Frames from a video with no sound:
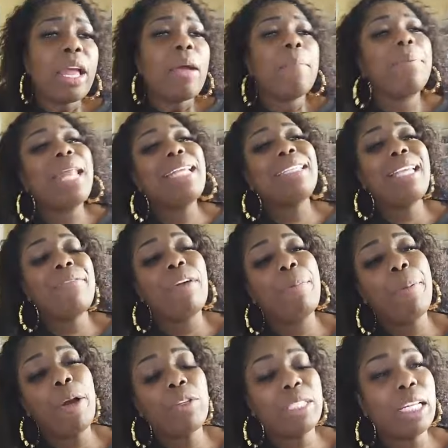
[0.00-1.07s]
Bless every
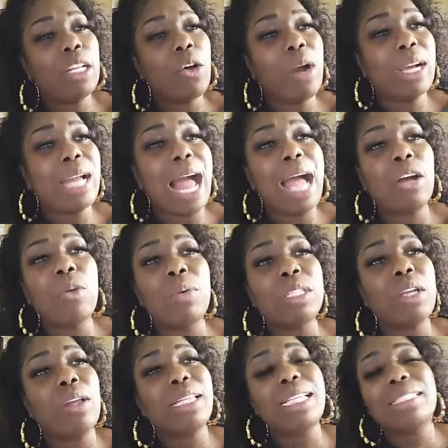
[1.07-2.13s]
person, Lord God, who was
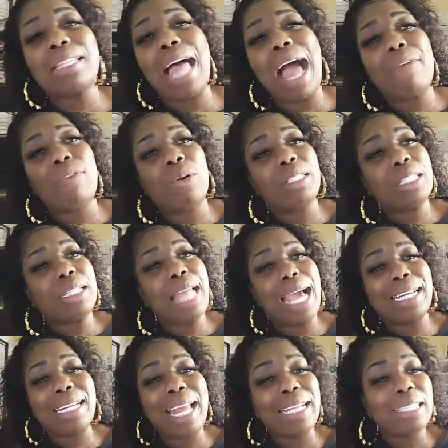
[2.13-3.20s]
on this live on
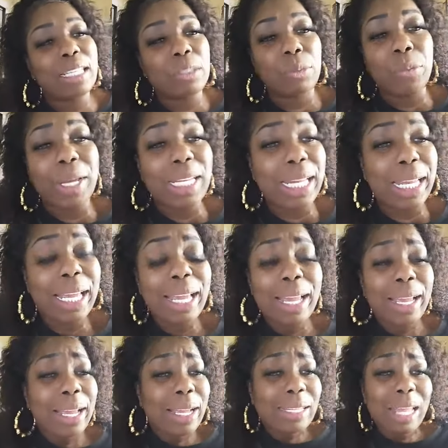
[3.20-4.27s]
tonight and they just really
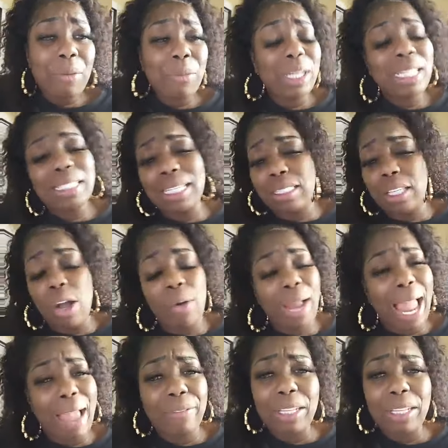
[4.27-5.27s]
they really just don't have